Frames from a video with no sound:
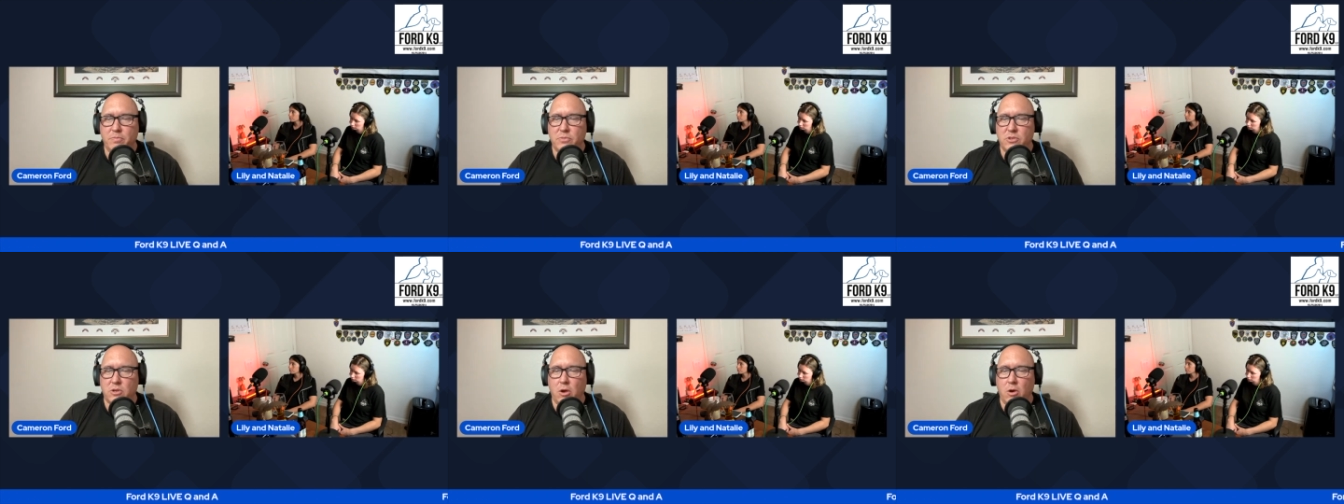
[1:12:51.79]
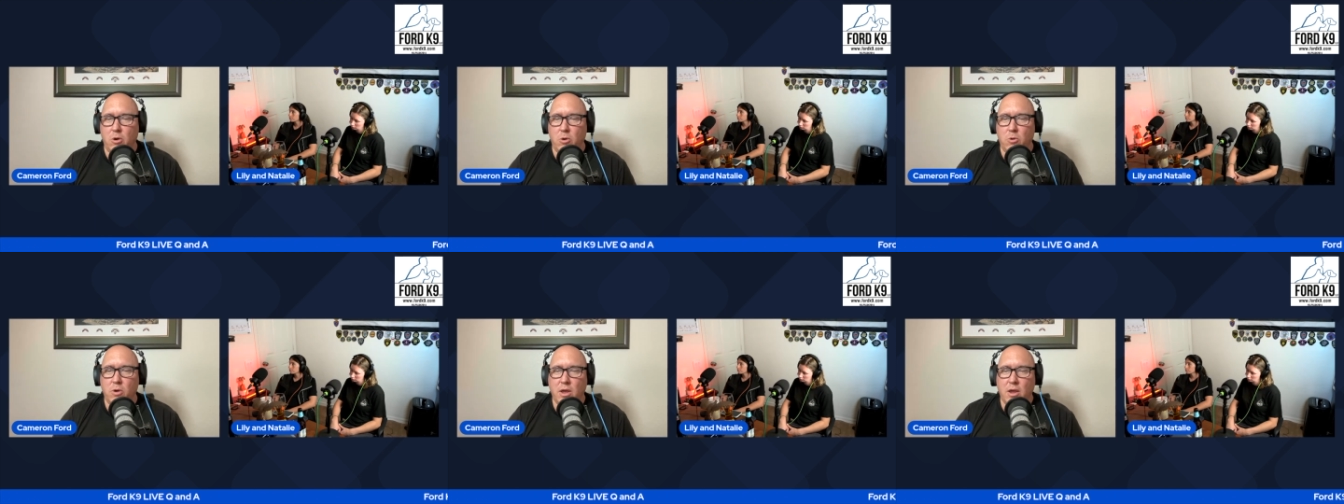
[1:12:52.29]

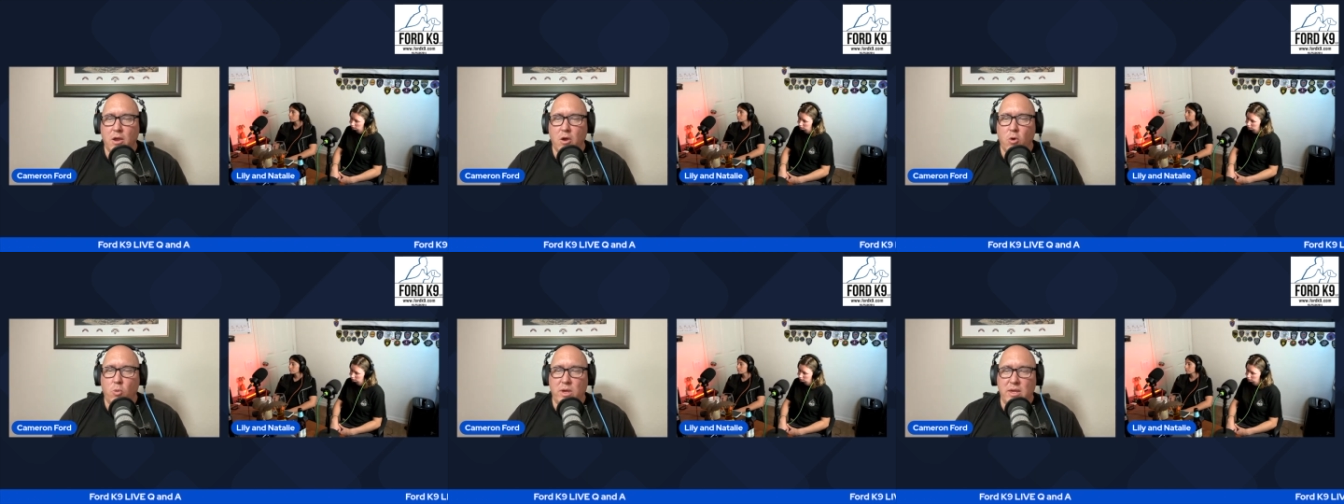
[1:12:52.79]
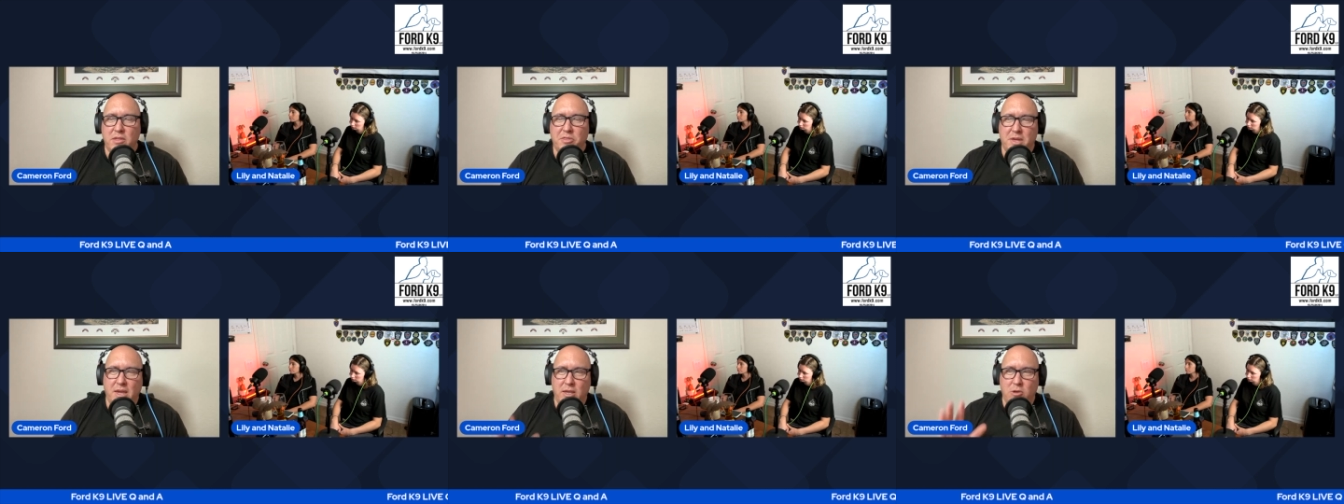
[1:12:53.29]
So we
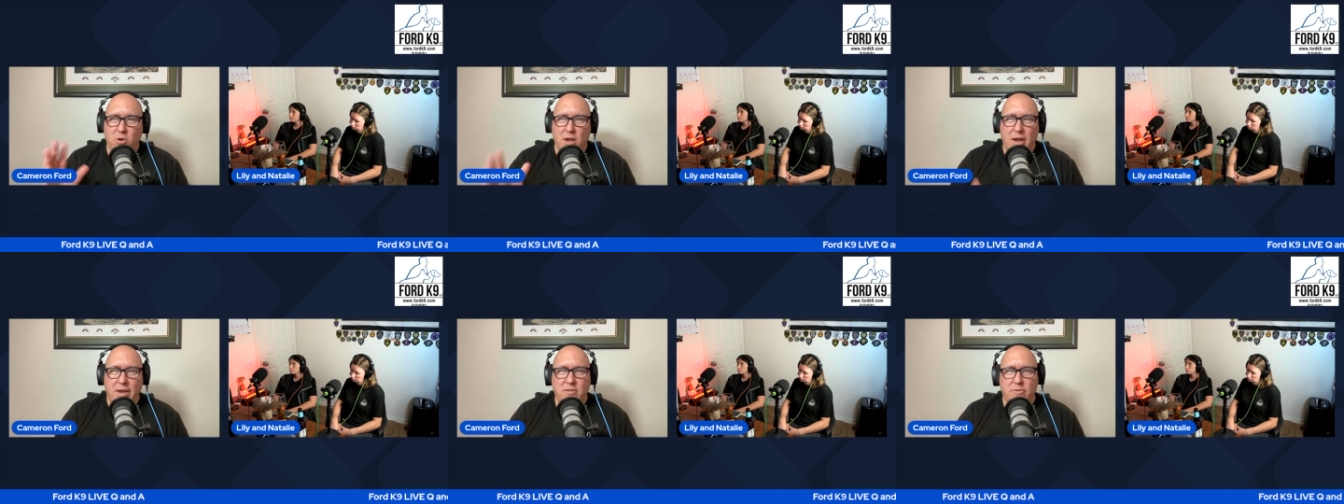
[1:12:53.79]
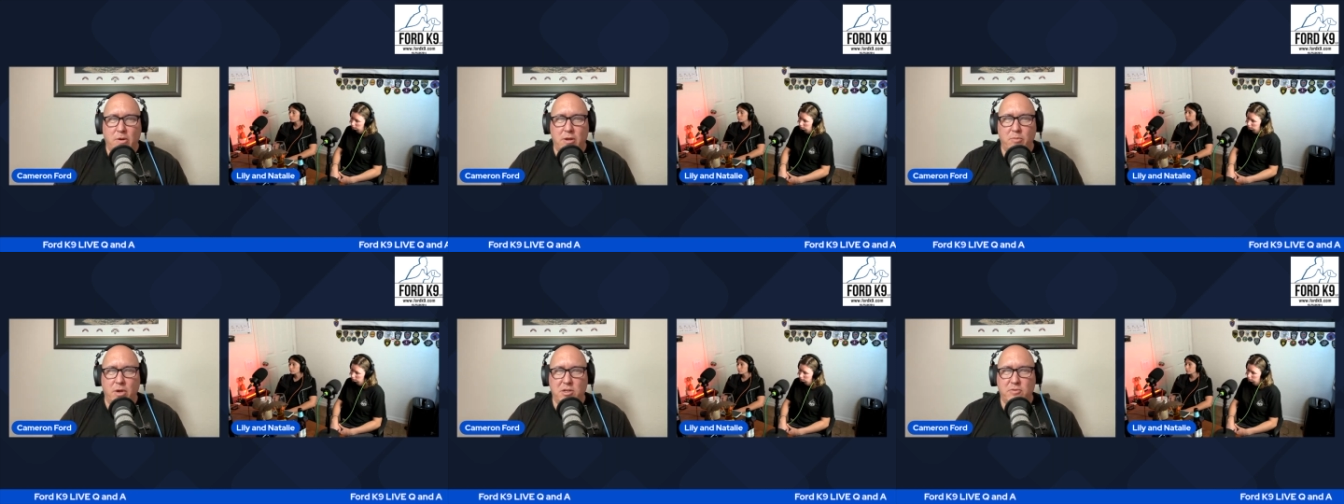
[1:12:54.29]
thank you guys very
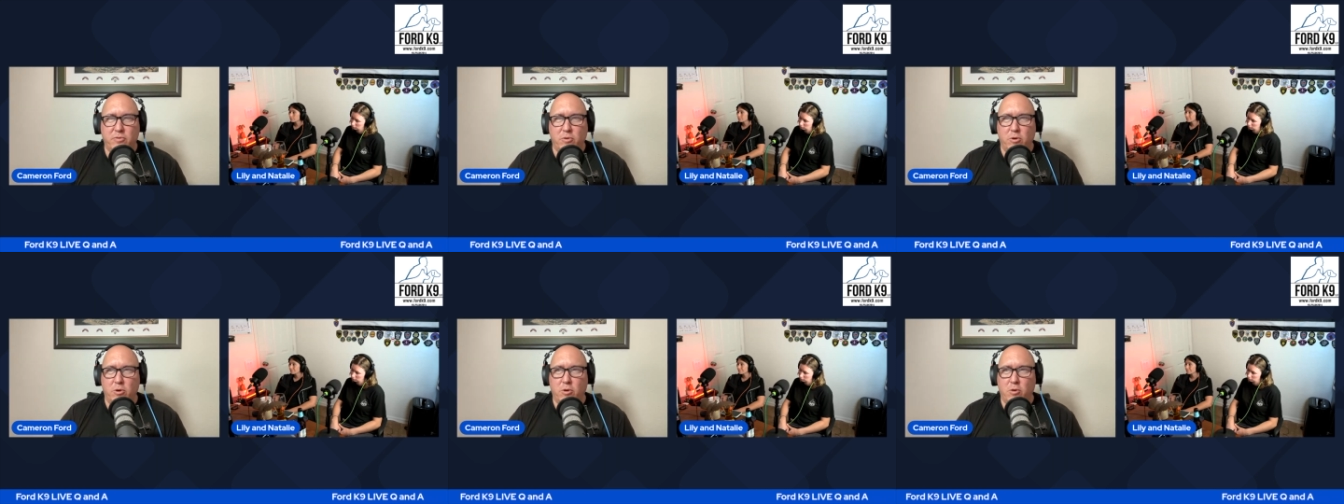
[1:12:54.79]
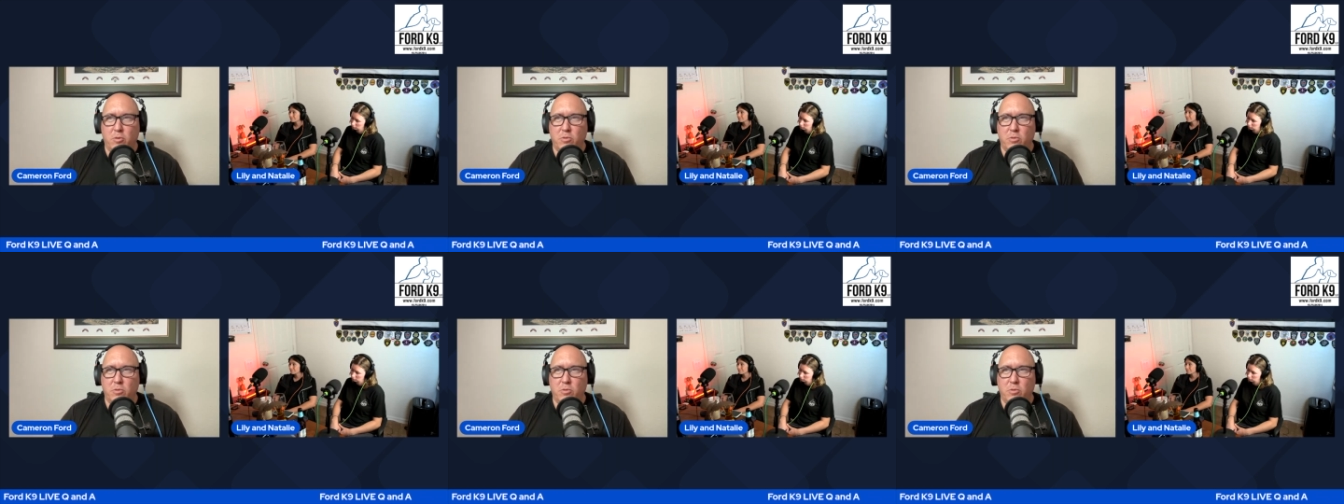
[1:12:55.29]
much for